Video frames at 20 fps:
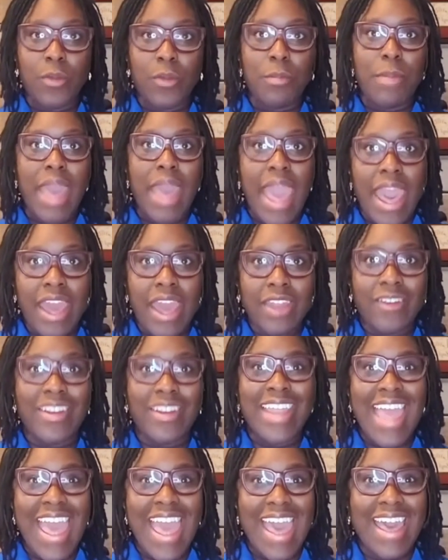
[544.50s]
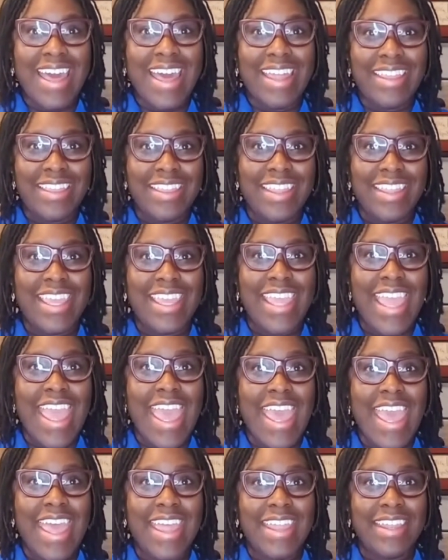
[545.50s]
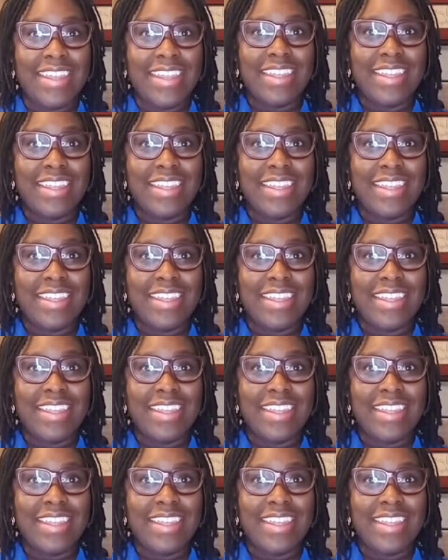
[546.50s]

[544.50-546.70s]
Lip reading: pattern at the end.